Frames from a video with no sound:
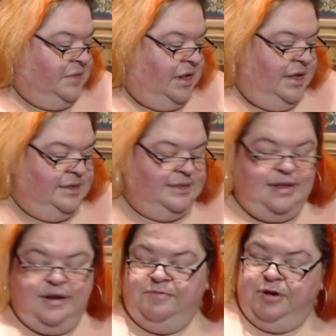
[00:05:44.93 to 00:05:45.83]

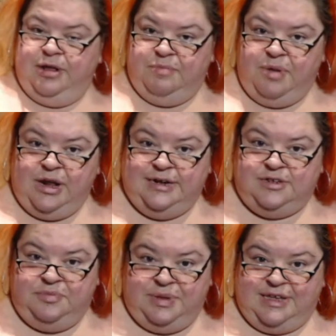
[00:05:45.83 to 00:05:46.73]
instead of wearing the
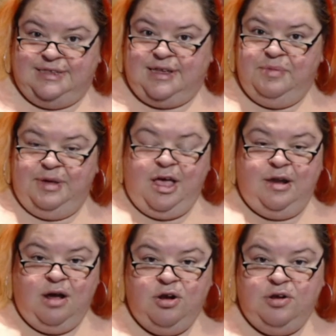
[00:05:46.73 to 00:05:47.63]
bodysuit, because it's going to be kind of
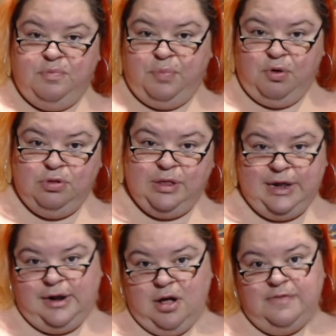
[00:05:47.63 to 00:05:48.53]
hard to bowl in
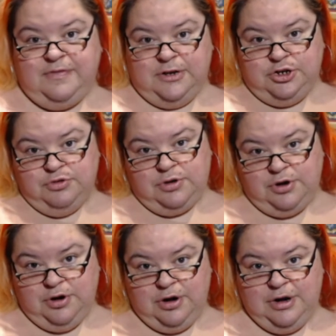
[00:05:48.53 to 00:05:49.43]
an off-the-shoulder